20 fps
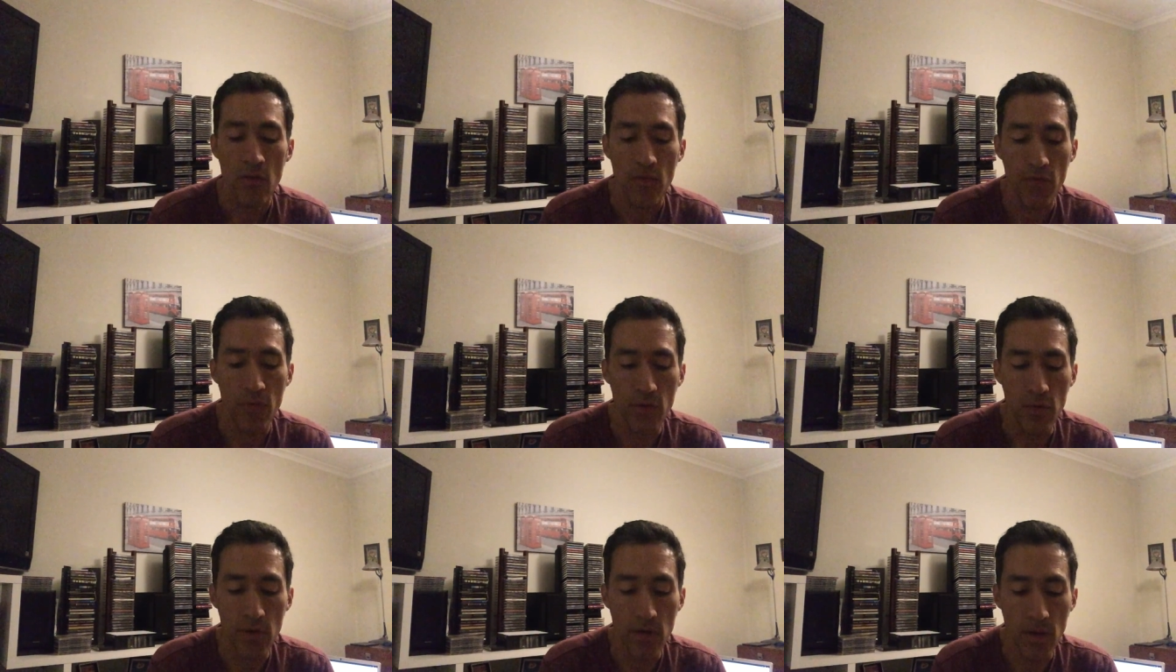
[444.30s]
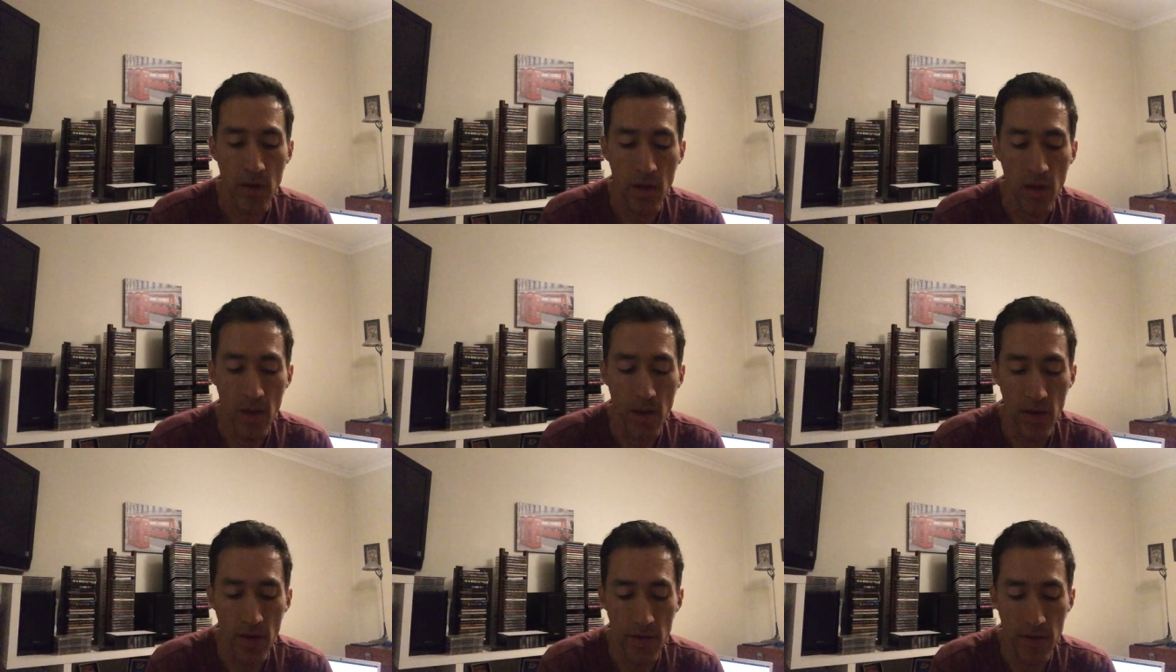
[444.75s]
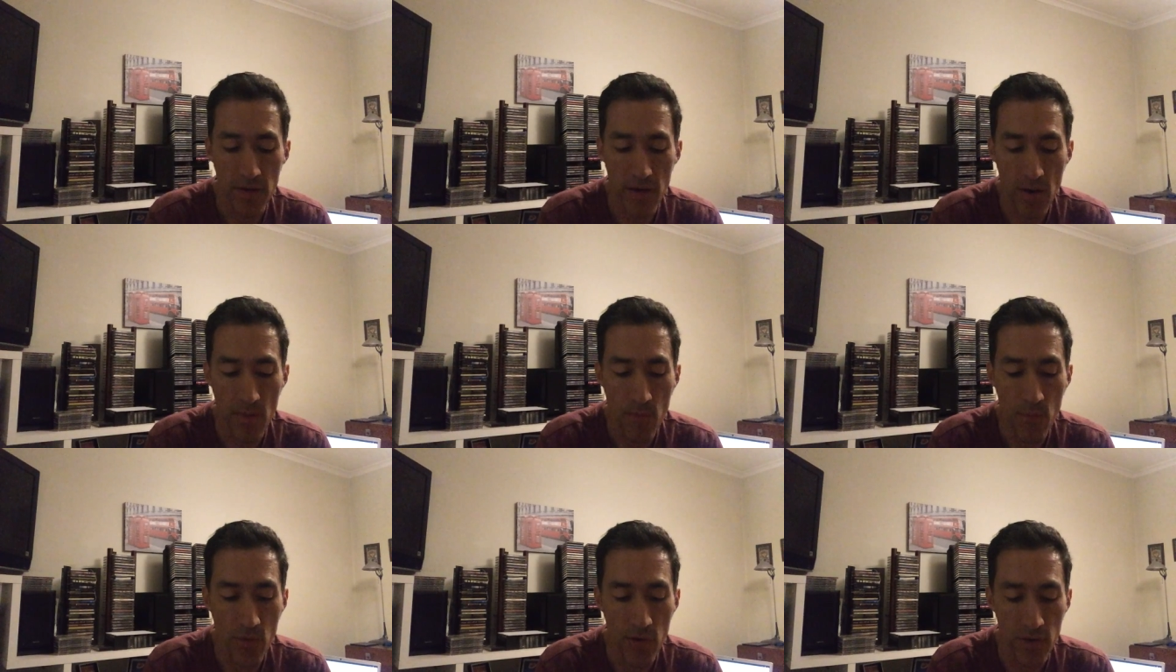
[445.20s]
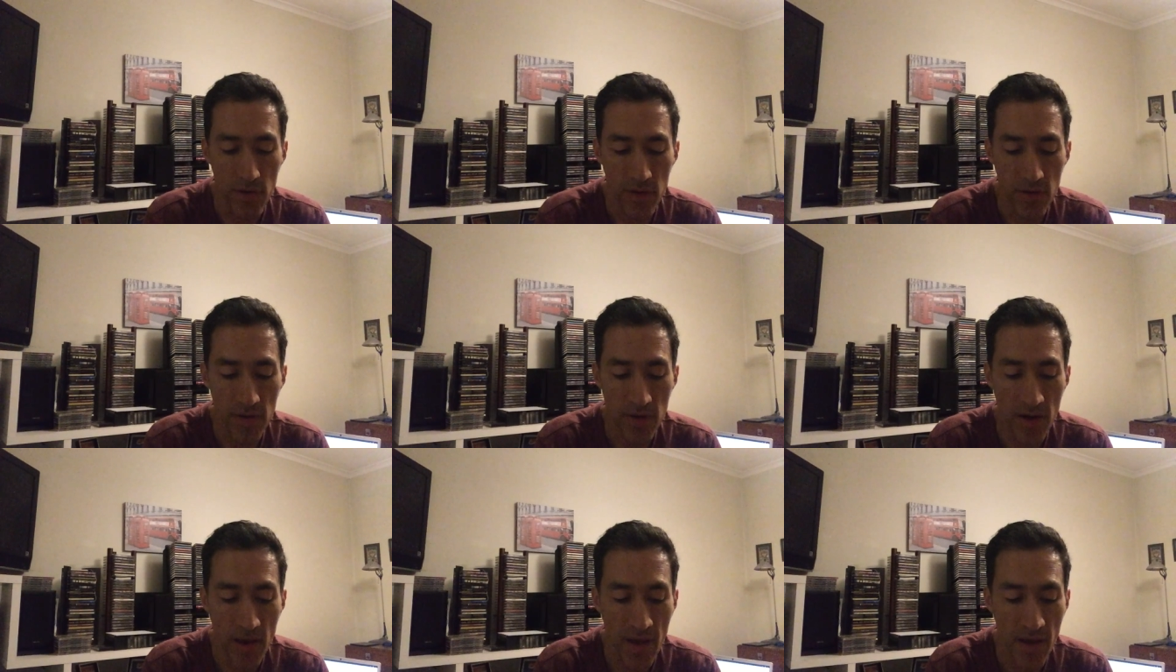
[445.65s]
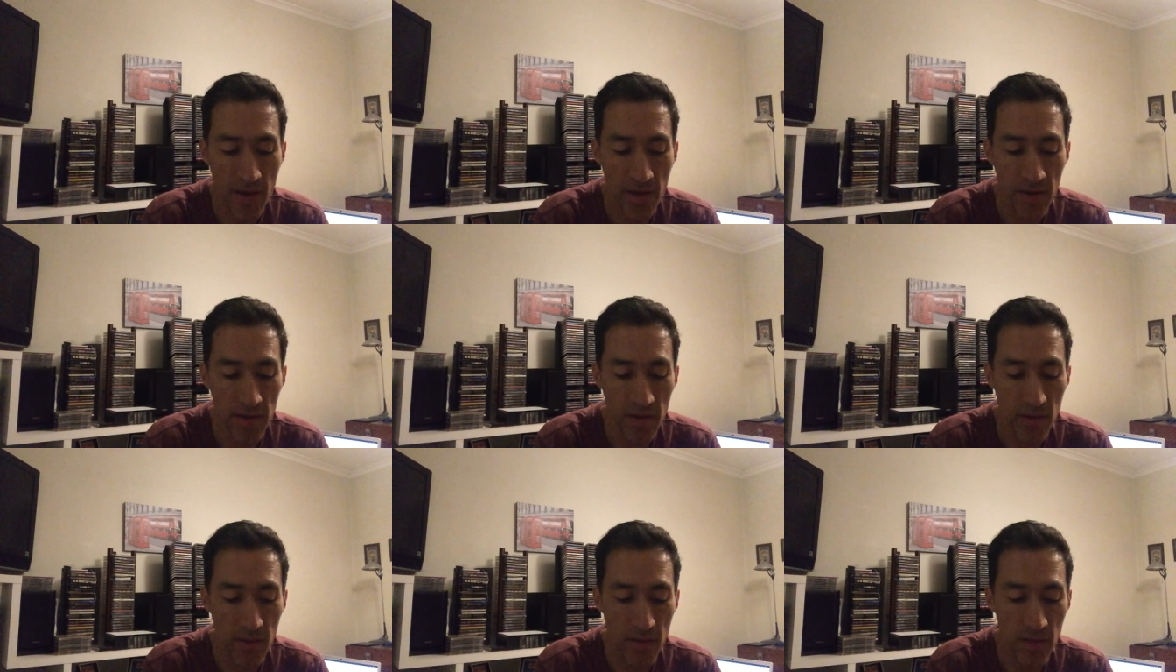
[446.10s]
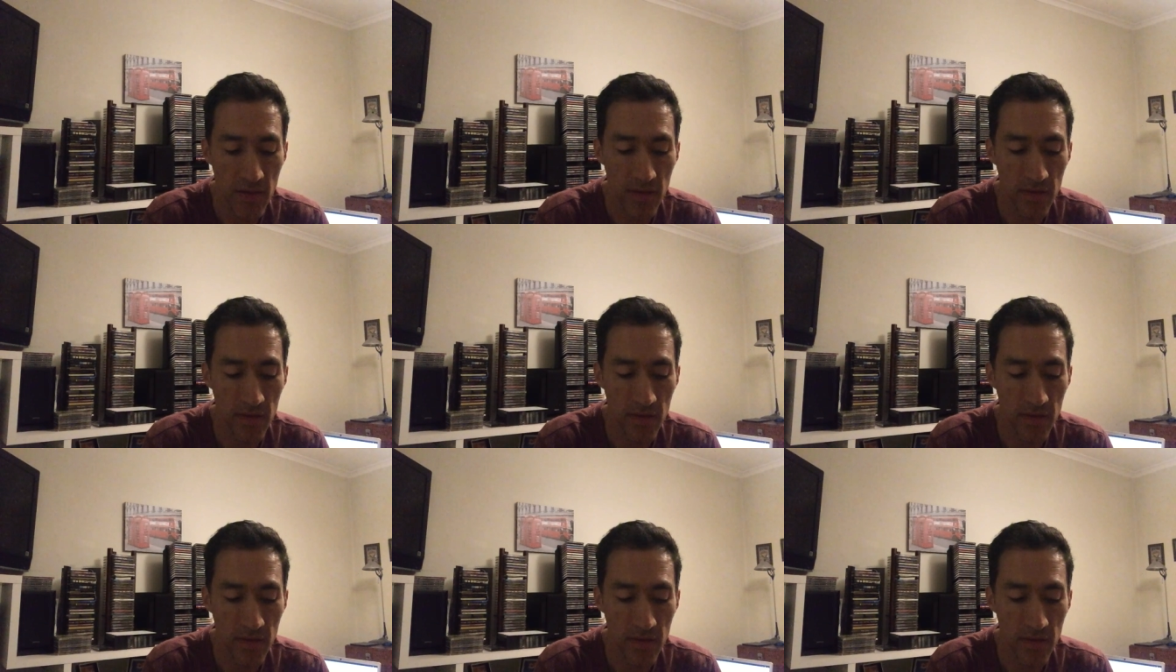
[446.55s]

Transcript: for uh, number nine,